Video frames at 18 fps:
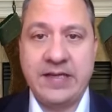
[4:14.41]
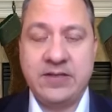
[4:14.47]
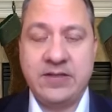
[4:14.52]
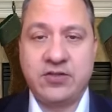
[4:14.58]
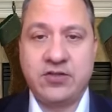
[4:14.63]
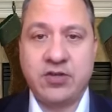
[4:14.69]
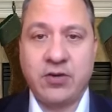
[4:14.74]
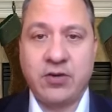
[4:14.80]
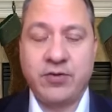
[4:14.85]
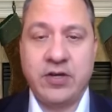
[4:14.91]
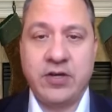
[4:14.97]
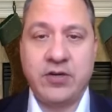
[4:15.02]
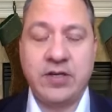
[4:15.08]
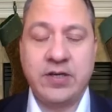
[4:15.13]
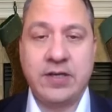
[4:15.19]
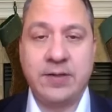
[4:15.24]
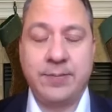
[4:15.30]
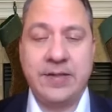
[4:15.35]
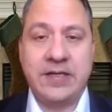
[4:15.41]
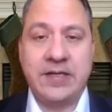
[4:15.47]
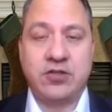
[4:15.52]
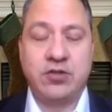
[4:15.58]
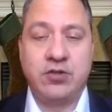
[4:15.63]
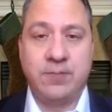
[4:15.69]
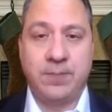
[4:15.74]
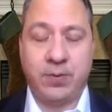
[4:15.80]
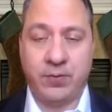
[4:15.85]
And so there ended up being
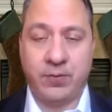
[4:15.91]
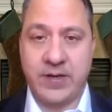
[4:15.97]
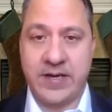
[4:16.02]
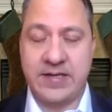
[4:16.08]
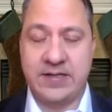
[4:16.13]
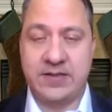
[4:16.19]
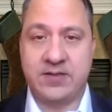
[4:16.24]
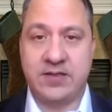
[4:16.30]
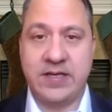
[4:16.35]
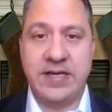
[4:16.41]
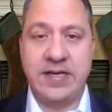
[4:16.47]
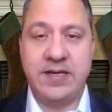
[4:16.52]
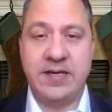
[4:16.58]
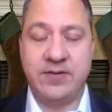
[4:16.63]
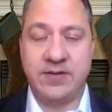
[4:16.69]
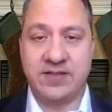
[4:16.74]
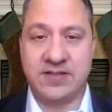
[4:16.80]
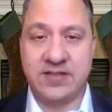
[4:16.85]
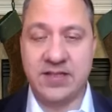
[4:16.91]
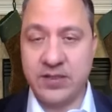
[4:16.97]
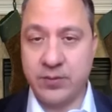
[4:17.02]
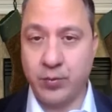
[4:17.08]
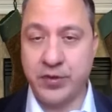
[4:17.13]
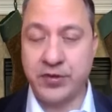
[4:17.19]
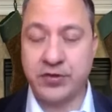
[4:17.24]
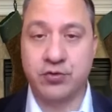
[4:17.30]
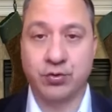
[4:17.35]
two parades, and the city
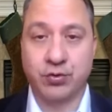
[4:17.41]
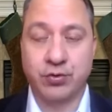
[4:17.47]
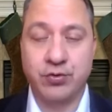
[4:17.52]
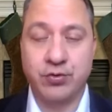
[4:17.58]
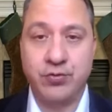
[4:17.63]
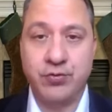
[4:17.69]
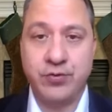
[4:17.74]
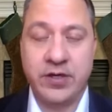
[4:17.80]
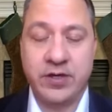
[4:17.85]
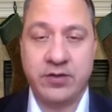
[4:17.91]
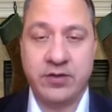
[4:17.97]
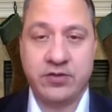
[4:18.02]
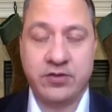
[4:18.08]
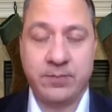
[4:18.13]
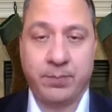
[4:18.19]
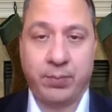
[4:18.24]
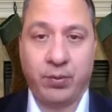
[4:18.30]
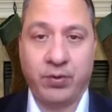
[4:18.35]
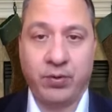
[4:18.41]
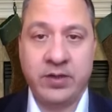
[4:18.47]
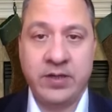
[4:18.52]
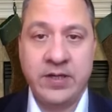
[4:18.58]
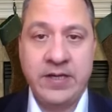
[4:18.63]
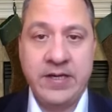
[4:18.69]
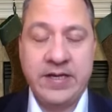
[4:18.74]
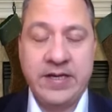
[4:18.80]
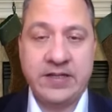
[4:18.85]
withdrew their support
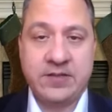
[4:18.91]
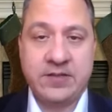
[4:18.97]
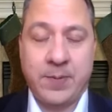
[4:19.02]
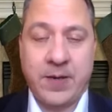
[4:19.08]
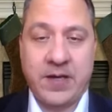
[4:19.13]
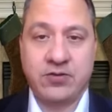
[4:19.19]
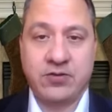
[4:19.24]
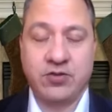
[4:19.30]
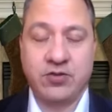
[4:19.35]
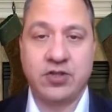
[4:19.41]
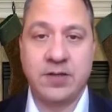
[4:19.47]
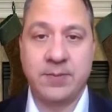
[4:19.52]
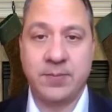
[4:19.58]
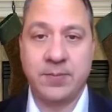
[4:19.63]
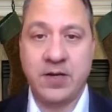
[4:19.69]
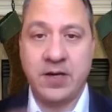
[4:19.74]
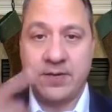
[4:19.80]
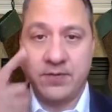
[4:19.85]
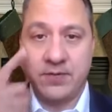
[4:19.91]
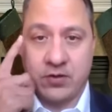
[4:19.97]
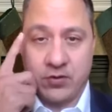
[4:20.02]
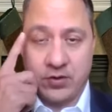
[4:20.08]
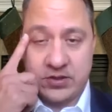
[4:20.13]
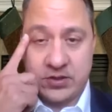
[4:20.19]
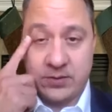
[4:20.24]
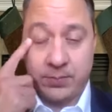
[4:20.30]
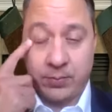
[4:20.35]
and sponsorship of the
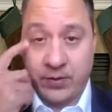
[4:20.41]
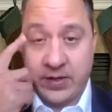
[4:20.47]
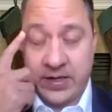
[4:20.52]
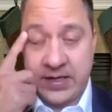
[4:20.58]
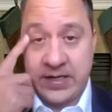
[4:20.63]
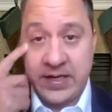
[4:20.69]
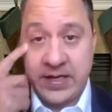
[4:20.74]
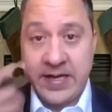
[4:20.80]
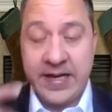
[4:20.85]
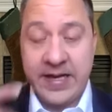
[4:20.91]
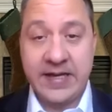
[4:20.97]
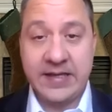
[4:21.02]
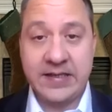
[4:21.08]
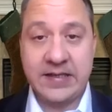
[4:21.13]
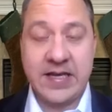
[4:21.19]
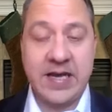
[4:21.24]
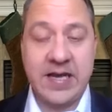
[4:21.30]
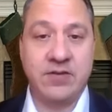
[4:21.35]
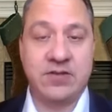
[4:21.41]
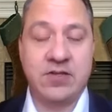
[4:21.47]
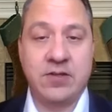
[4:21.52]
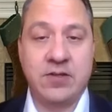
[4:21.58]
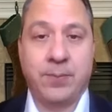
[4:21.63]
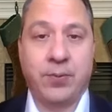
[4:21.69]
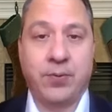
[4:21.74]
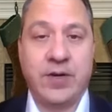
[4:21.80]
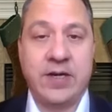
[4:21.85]
Christian parade and gave it to
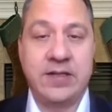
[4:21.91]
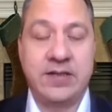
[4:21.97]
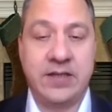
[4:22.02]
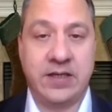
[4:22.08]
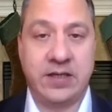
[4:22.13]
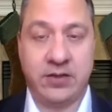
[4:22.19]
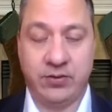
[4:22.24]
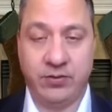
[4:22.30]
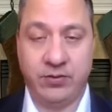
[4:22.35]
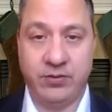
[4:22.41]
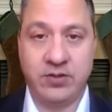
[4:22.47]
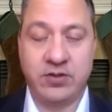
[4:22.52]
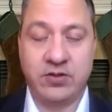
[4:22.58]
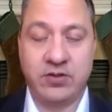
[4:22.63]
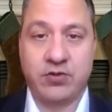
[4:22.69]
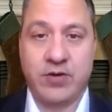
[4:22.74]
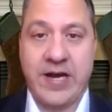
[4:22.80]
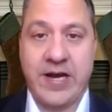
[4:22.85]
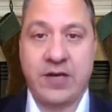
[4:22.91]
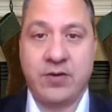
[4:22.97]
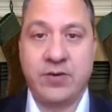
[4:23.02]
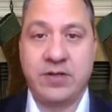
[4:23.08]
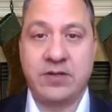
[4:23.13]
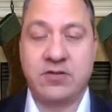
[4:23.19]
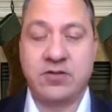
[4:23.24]
the parade that included the drag queen.